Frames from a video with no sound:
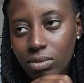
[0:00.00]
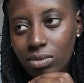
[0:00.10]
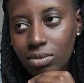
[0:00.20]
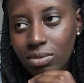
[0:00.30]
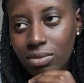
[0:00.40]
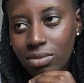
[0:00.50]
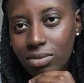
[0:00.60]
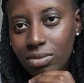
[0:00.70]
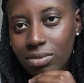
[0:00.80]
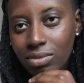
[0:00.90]

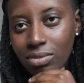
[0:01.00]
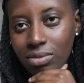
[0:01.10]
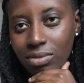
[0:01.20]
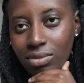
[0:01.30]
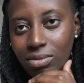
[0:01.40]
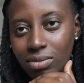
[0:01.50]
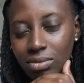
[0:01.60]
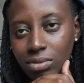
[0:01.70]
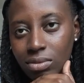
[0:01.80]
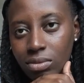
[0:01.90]

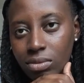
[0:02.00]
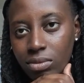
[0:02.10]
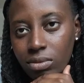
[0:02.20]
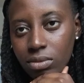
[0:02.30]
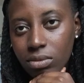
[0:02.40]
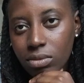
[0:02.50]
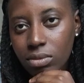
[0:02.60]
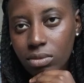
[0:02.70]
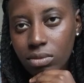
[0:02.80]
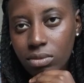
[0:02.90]

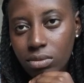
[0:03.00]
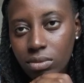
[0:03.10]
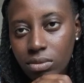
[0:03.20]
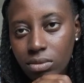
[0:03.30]
This person isn't speaking.